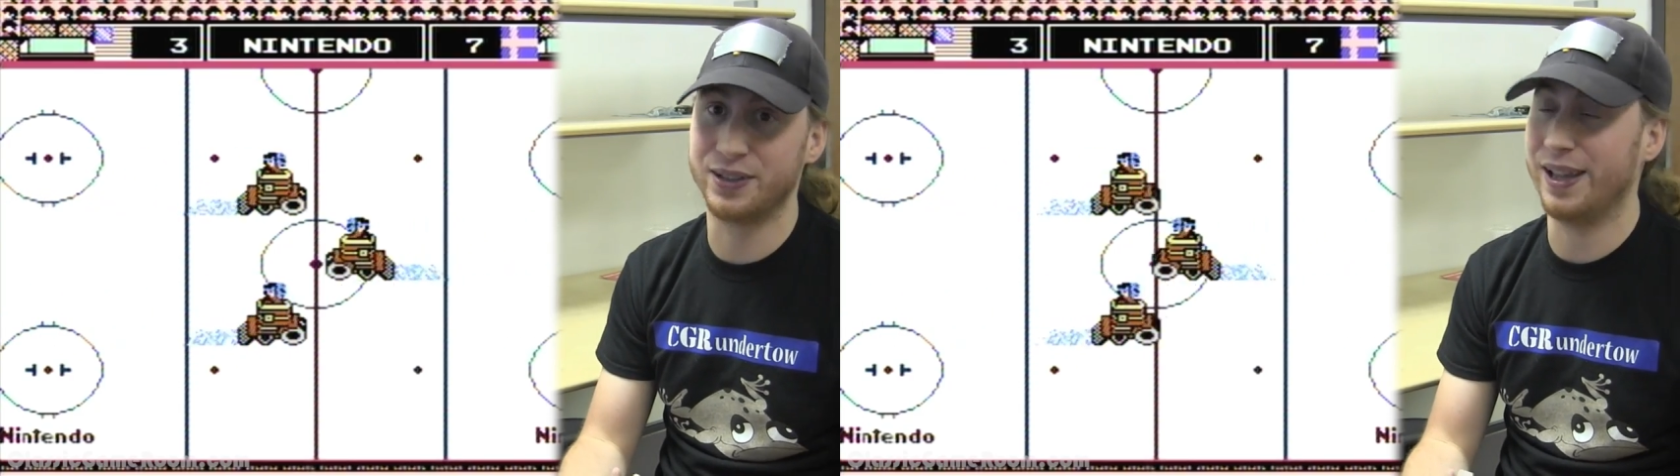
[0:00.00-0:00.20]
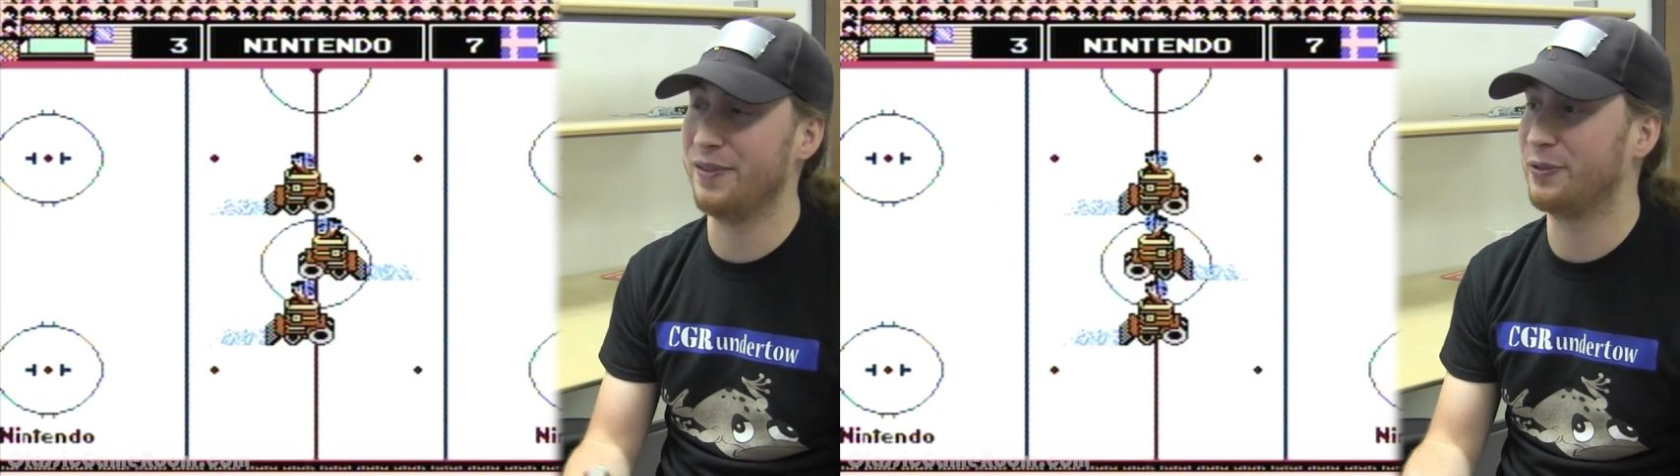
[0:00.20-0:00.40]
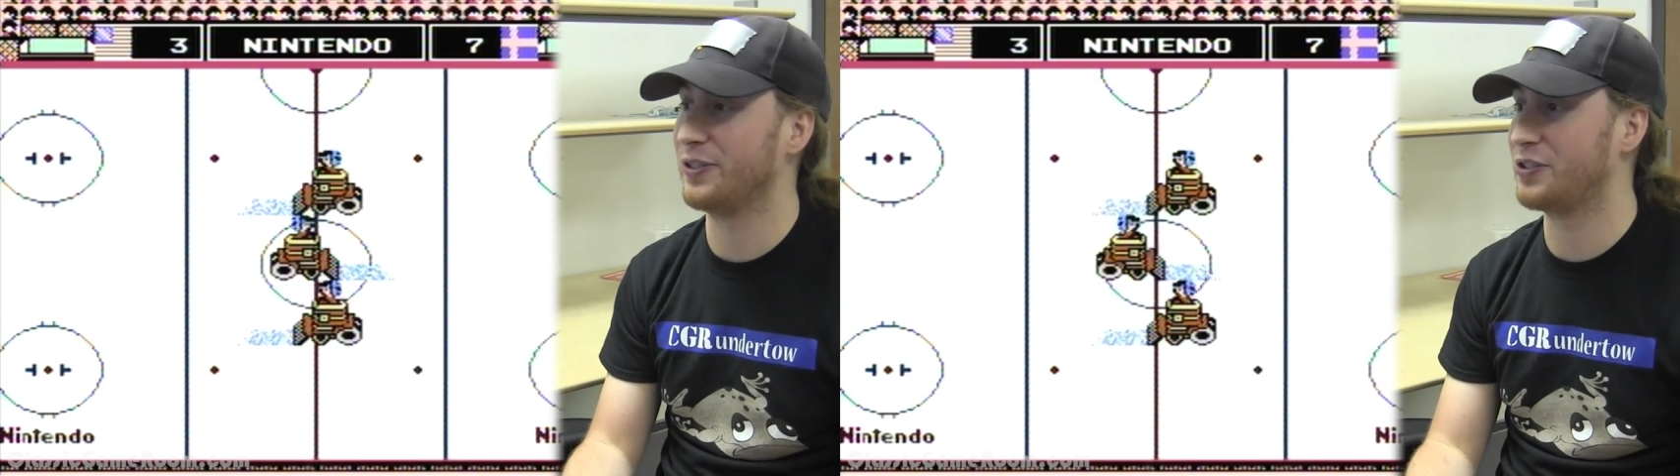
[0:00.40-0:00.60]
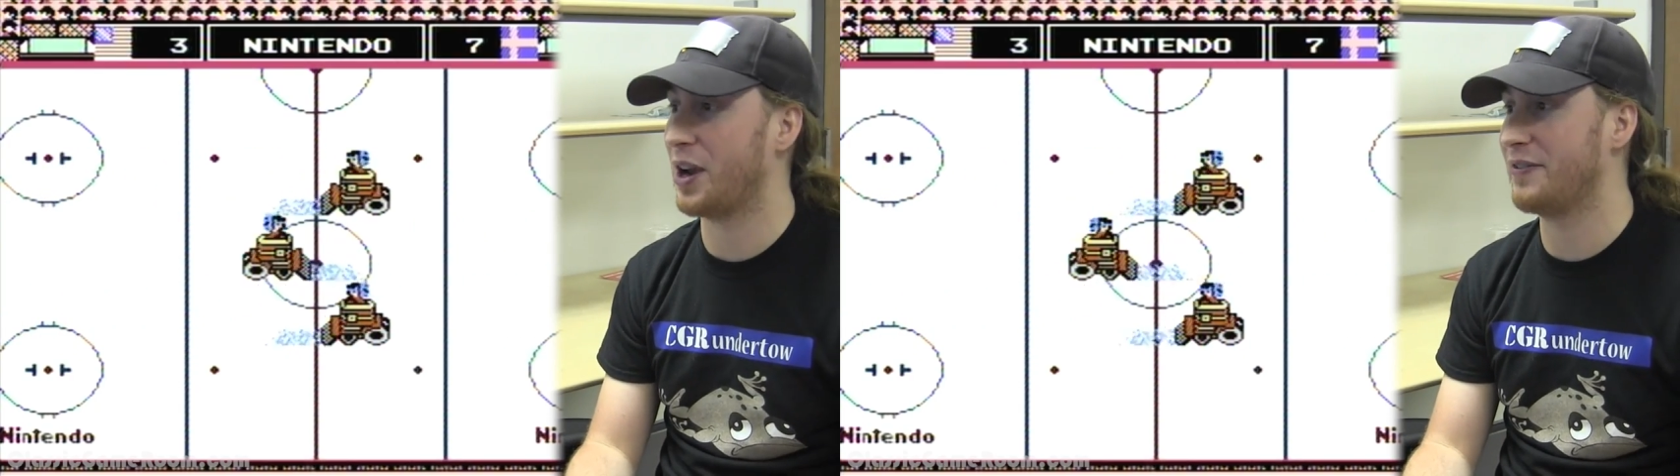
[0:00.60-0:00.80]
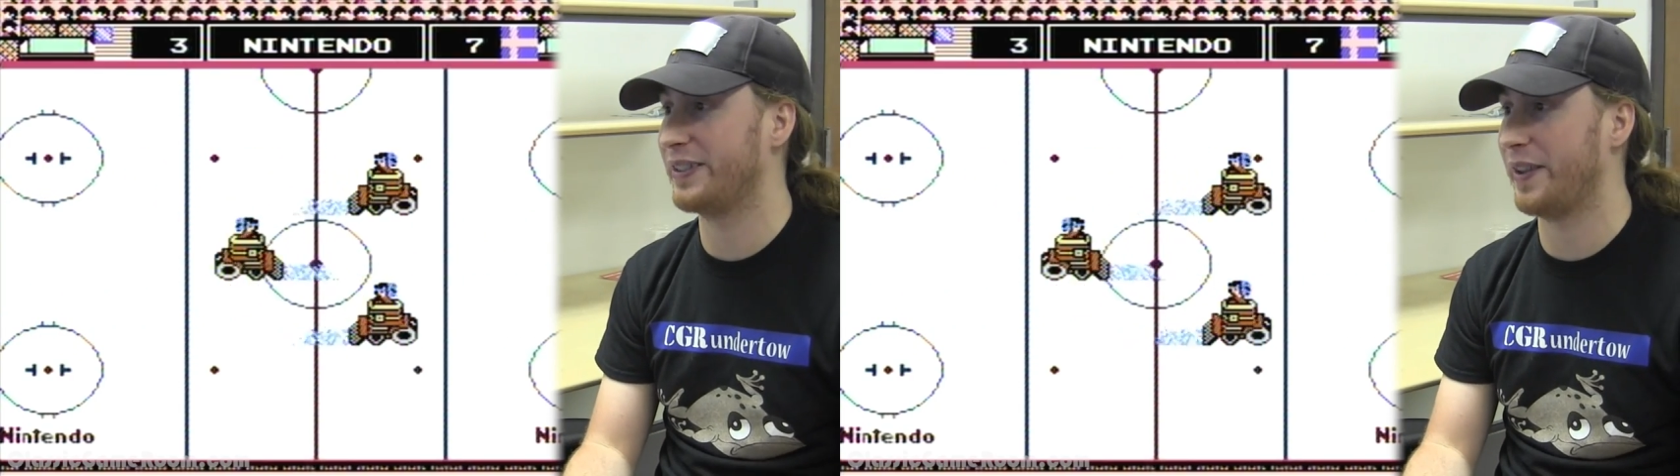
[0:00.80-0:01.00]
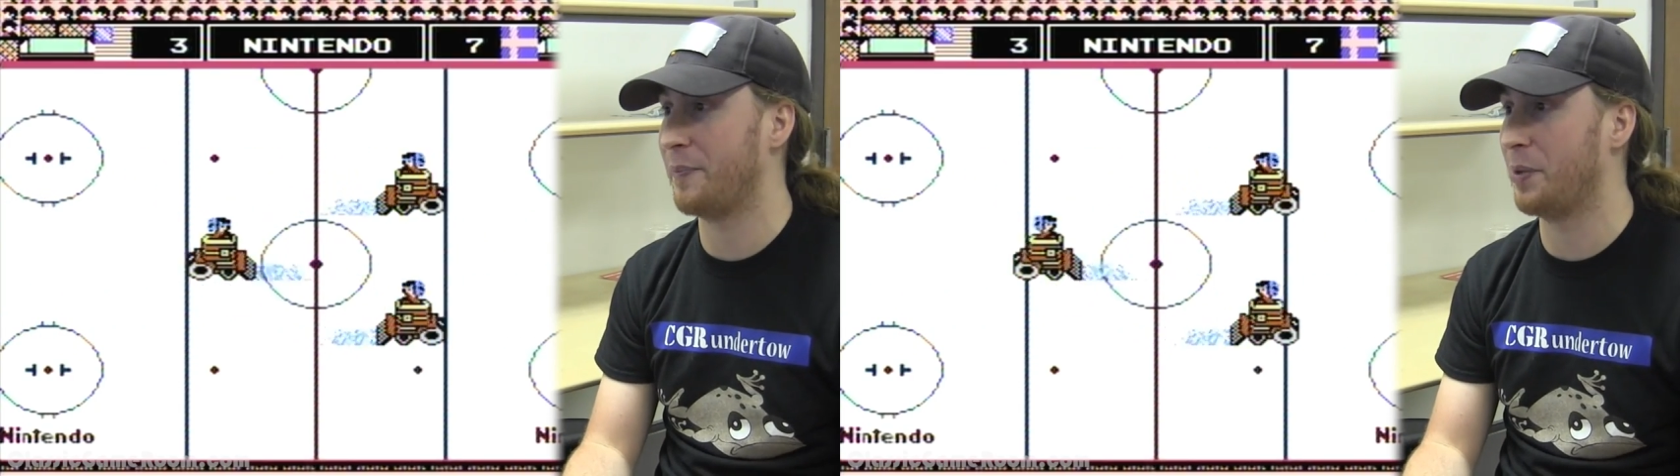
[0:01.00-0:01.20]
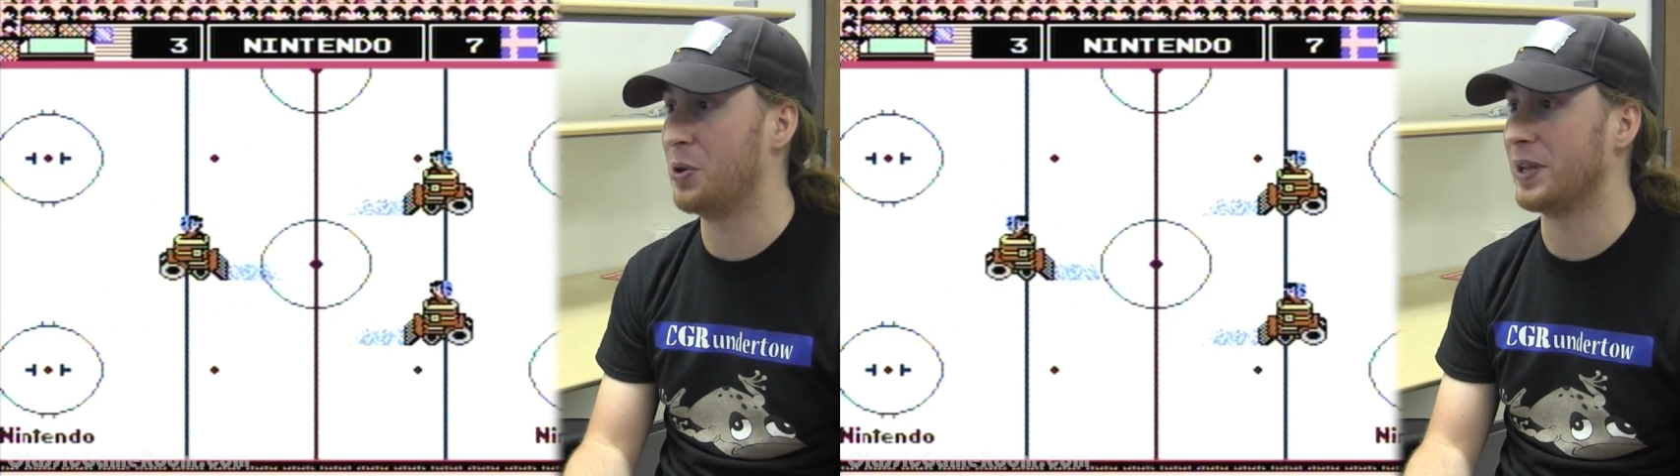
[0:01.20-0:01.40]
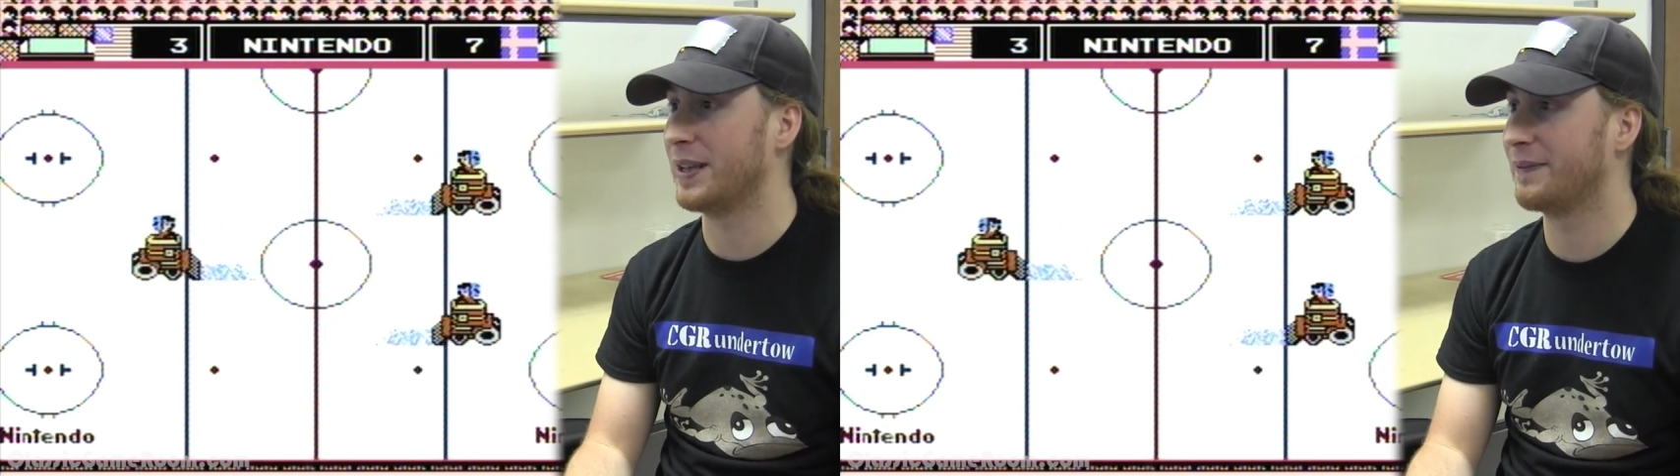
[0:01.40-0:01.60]
in life was drive a
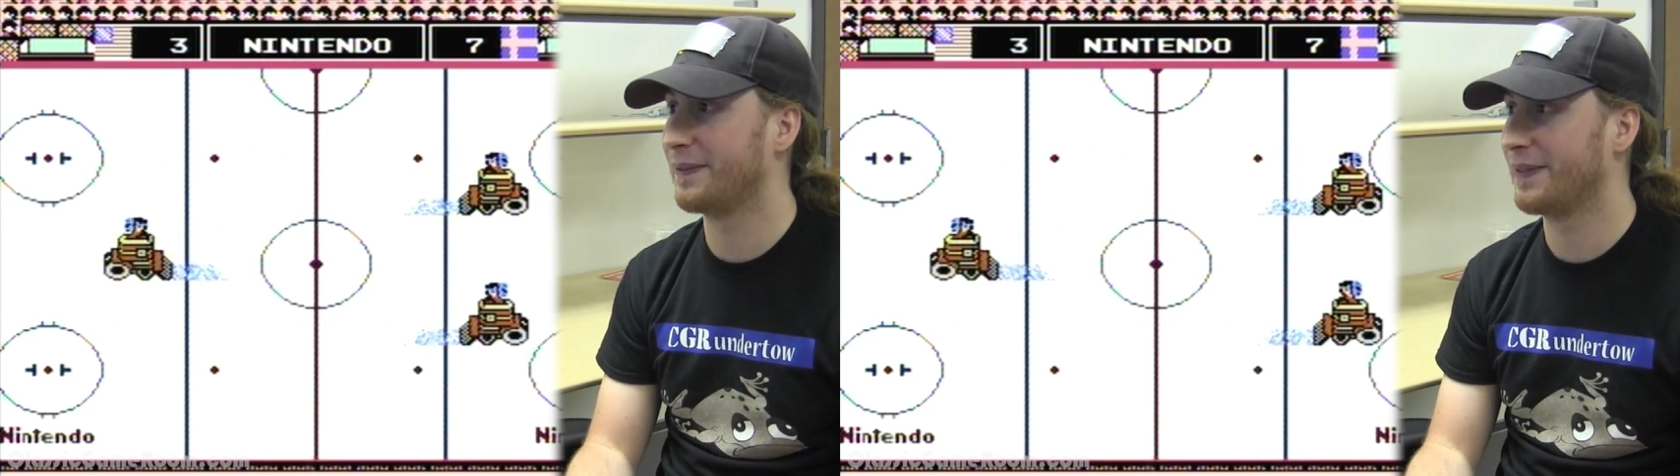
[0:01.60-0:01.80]
Zamboni.